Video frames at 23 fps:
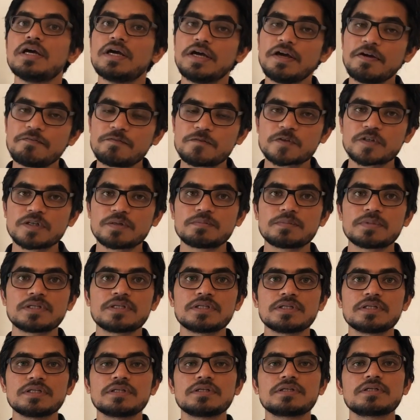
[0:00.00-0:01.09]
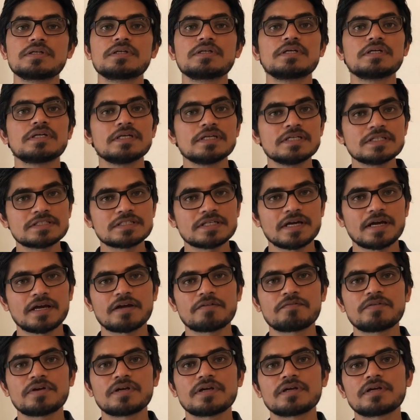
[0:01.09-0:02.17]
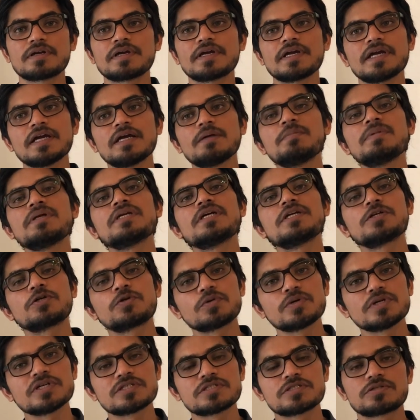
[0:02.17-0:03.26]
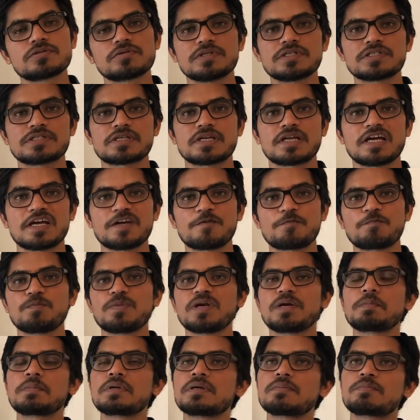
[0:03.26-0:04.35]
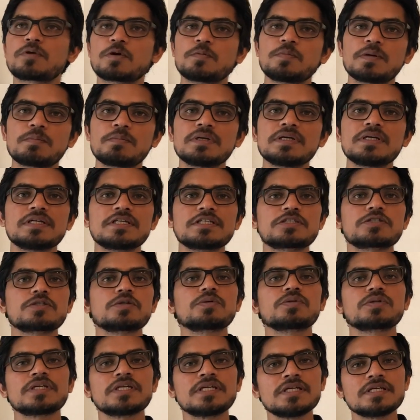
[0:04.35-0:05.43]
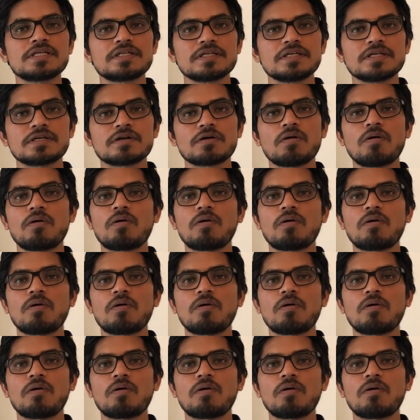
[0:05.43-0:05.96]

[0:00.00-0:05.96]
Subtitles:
If somebody is having imminent risk to his life, maybe probably he's not eating